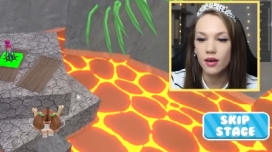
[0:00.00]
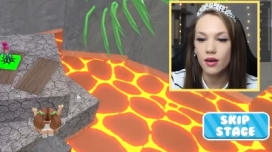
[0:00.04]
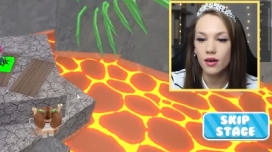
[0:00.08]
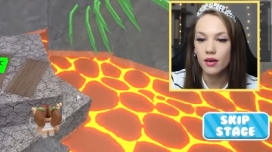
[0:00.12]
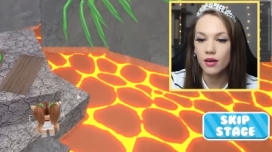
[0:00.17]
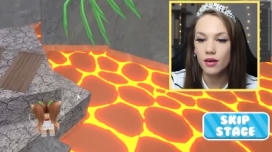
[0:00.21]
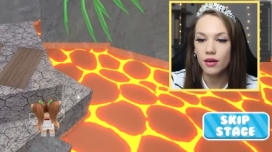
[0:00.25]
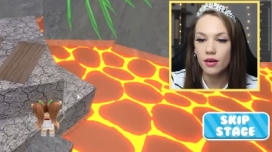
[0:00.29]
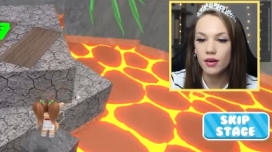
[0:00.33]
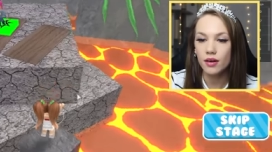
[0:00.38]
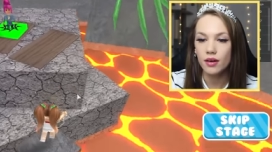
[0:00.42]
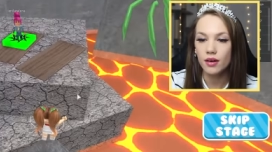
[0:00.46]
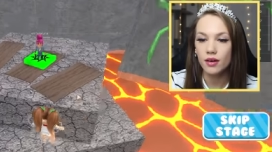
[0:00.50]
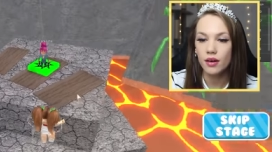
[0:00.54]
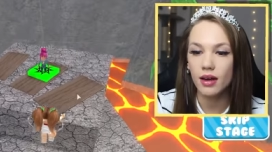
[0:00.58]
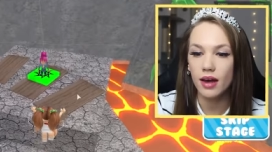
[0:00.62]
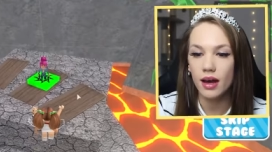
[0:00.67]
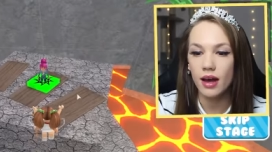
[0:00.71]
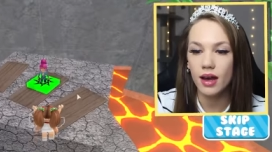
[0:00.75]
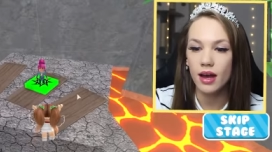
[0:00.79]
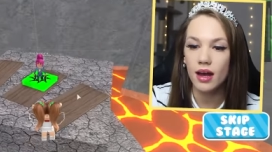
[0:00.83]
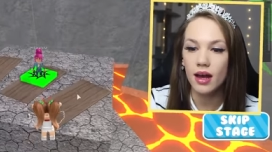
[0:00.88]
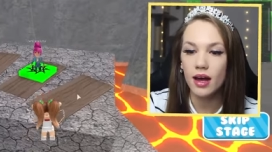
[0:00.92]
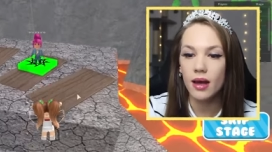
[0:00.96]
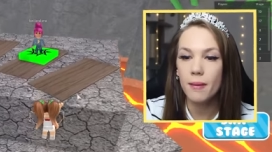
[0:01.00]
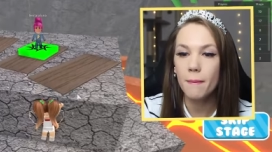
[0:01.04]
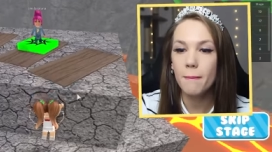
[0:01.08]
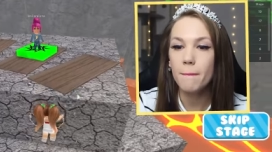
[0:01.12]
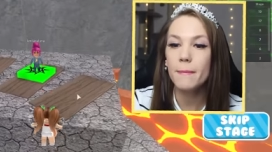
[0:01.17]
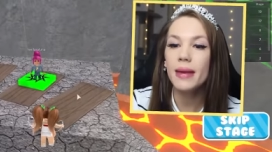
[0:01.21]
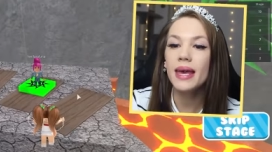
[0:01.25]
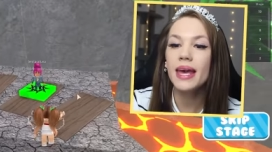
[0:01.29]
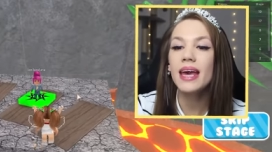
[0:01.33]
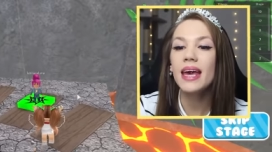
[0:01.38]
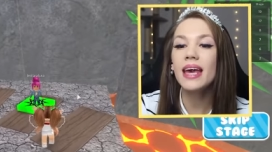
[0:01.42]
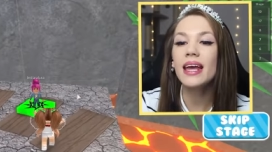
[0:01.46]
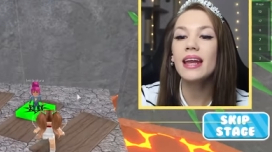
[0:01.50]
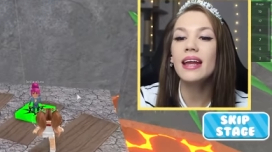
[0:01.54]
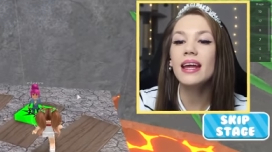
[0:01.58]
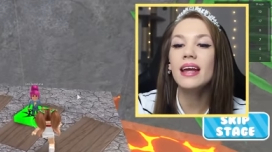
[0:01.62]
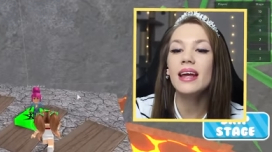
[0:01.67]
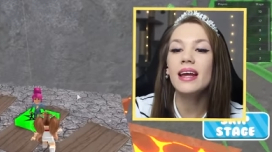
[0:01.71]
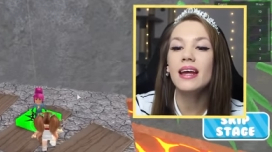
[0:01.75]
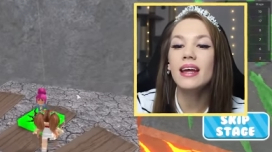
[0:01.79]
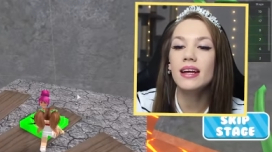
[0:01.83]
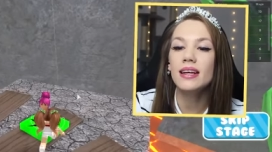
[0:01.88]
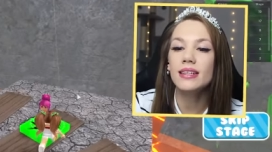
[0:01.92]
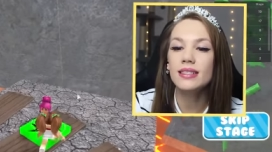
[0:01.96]
Oh, I
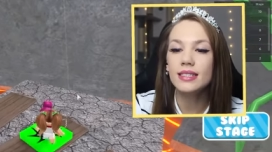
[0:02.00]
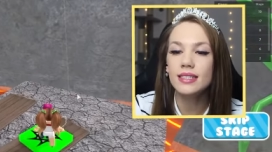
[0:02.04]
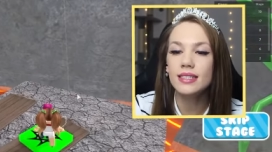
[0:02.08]
made